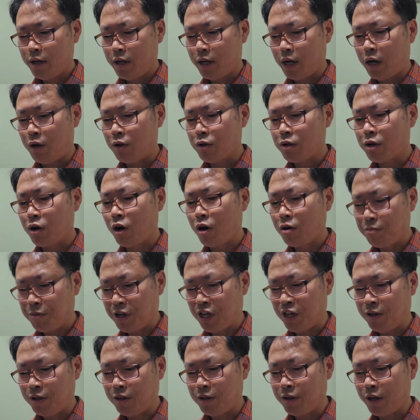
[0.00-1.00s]
I'll come
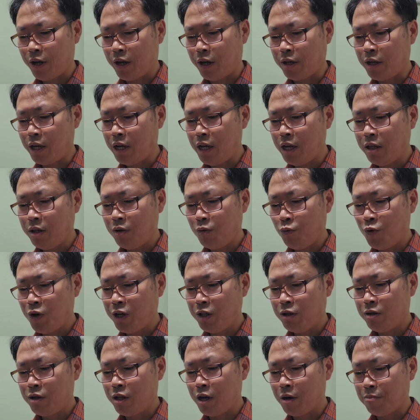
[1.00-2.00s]
in and eat
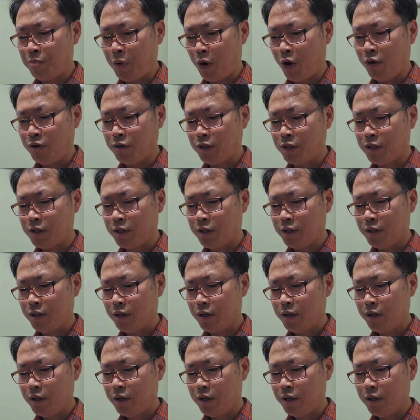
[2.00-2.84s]
with that person